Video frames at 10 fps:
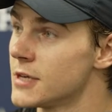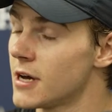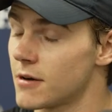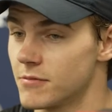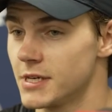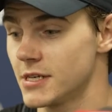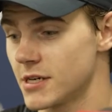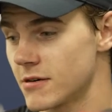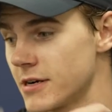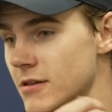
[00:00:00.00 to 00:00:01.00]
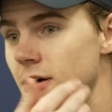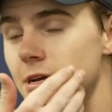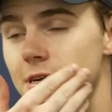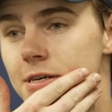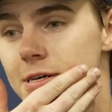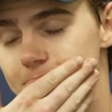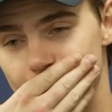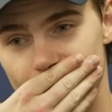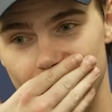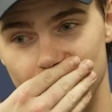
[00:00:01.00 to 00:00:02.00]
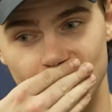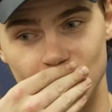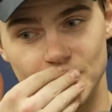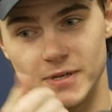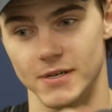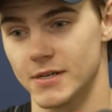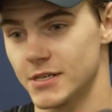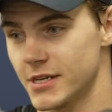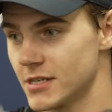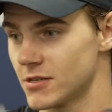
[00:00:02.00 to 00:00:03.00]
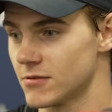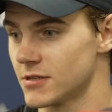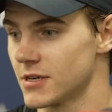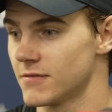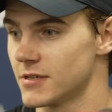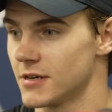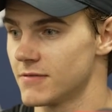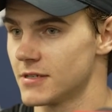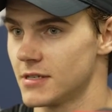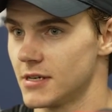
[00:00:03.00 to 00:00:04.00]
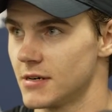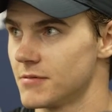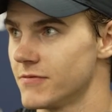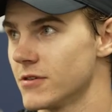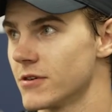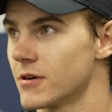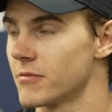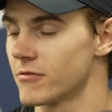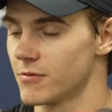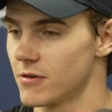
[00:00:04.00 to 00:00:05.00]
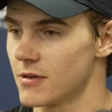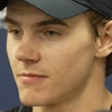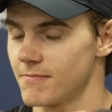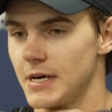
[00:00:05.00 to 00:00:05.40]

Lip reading: Yeah, we did generate a lot. I think after the first period, the chances were 7-7, even though they're up 3-1.